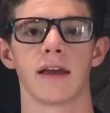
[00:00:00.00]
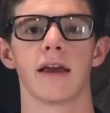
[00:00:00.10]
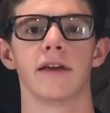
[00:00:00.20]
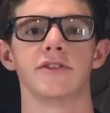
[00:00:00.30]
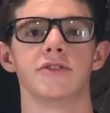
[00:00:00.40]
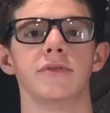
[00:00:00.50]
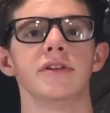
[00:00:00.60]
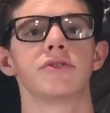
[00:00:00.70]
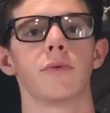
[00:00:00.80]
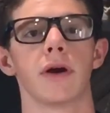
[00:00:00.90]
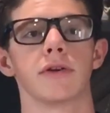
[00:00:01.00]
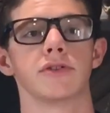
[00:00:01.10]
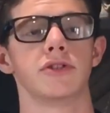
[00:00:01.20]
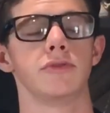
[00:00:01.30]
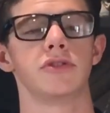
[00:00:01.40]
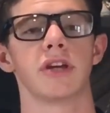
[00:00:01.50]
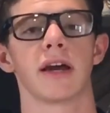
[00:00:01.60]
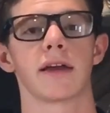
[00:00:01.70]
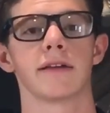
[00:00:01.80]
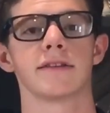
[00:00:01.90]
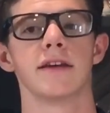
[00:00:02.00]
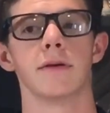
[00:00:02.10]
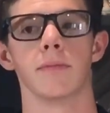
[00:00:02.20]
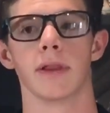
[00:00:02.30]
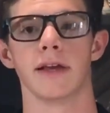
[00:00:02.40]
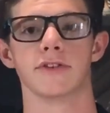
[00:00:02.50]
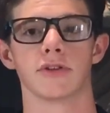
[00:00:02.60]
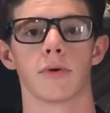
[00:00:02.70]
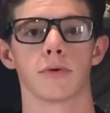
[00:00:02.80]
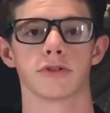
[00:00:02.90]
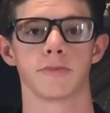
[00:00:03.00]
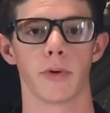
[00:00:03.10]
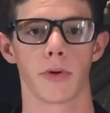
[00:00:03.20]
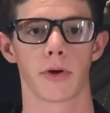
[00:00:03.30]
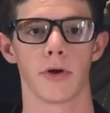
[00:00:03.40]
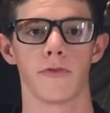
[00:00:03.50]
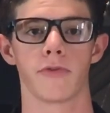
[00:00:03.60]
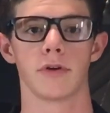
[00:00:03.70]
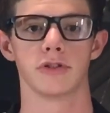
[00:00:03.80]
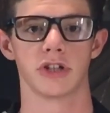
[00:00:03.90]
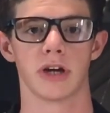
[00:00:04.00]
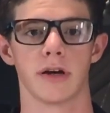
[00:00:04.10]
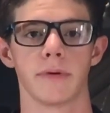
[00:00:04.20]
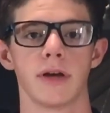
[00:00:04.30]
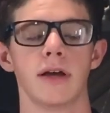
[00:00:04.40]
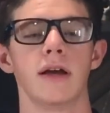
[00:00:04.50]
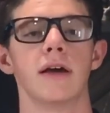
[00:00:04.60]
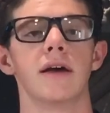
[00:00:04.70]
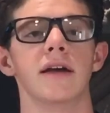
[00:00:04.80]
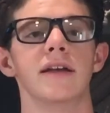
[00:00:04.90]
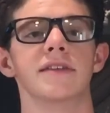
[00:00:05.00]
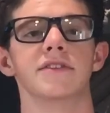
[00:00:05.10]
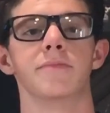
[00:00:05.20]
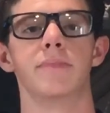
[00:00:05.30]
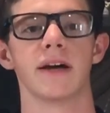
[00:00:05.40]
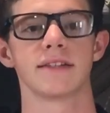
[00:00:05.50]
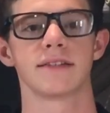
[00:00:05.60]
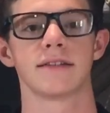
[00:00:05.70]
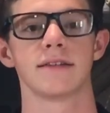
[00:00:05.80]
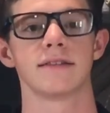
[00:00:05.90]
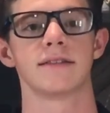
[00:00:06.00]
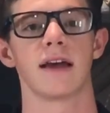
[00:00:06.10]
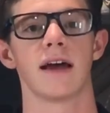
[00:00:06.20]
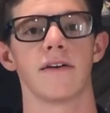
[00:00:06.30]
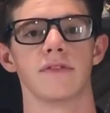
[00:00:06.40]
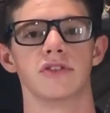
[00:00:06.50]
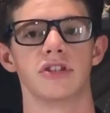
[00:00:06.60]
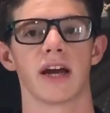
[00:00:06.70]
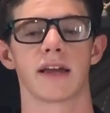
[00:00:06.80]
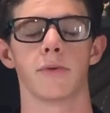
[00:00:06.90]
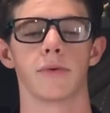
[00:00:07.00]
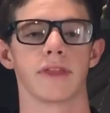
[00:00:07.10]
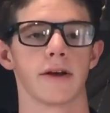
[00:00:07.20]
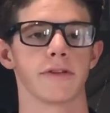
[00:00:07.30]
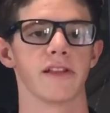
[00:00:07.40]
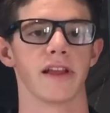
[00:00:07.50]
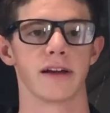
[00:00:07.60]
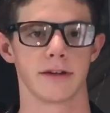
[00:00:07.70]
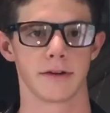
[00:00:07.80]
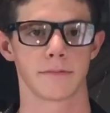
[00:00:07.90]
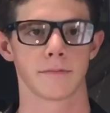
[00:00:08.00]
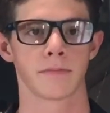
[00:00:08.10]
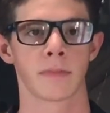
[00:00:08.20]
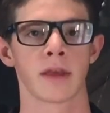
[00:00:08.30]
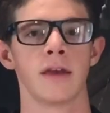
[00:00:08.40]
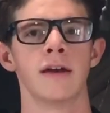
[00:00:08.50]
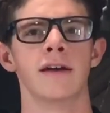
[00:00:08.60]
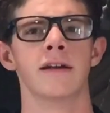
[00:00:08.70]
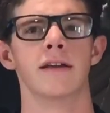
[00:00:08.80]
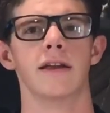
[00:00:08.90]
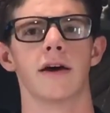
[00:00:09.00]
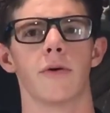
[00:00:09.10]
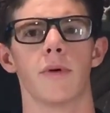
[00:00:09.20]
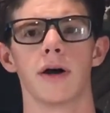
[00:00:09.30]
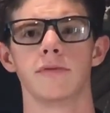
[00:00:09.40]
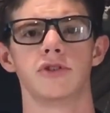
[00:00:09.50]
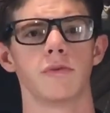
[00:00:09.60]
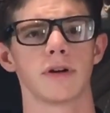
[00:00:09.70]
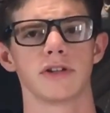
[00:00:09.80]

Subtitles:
case you need to wear a suit jacket, blazer, or sport coat for your job, it is best to have the jacket without the lining. Now, why would you want a